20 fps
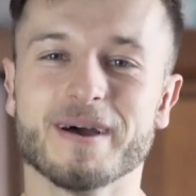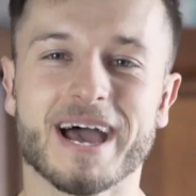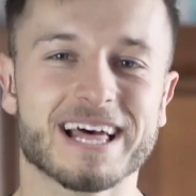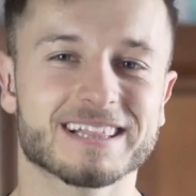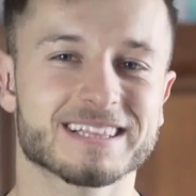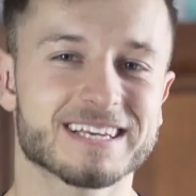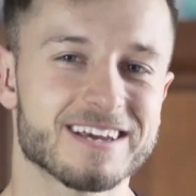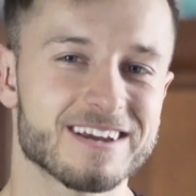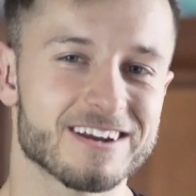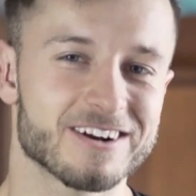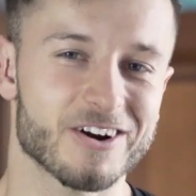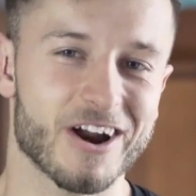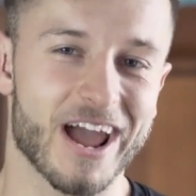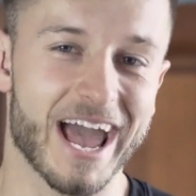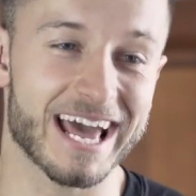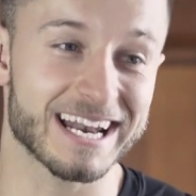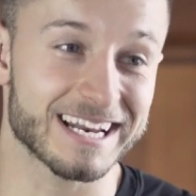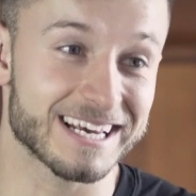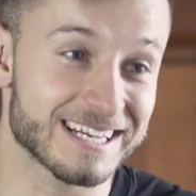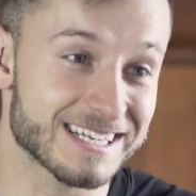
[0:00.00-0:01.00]
Matt here,
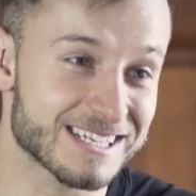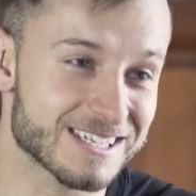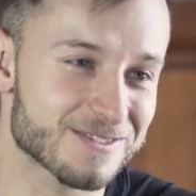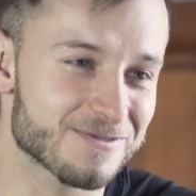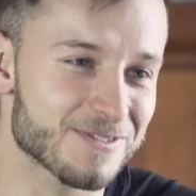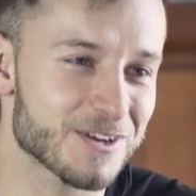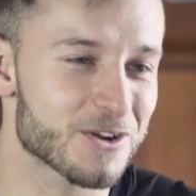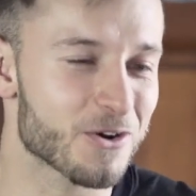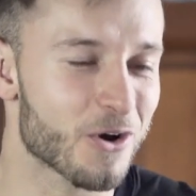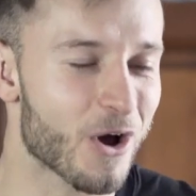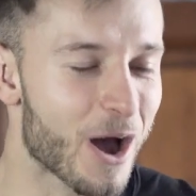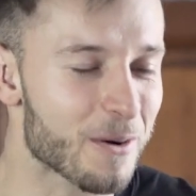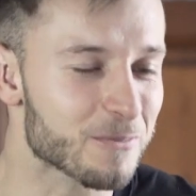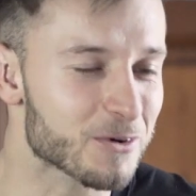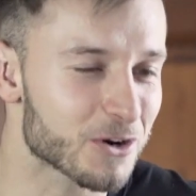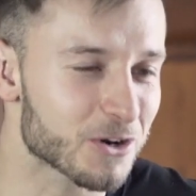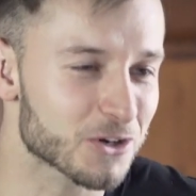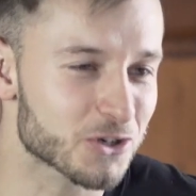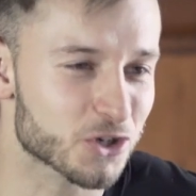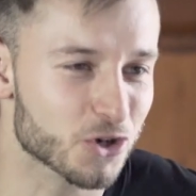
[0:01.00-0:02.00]
and in this video I'm
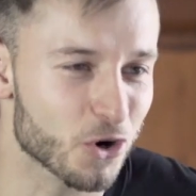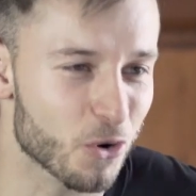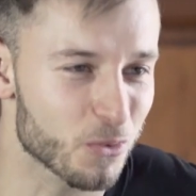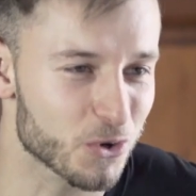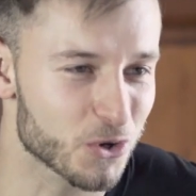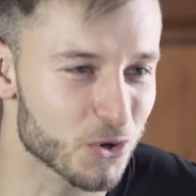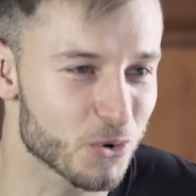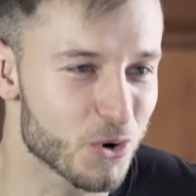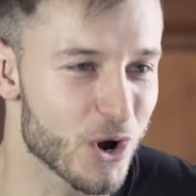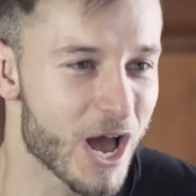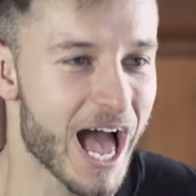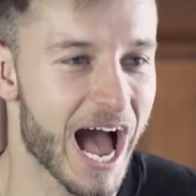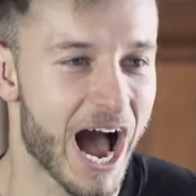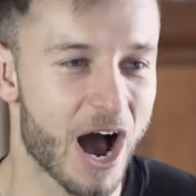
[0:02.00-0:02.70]
gonna show you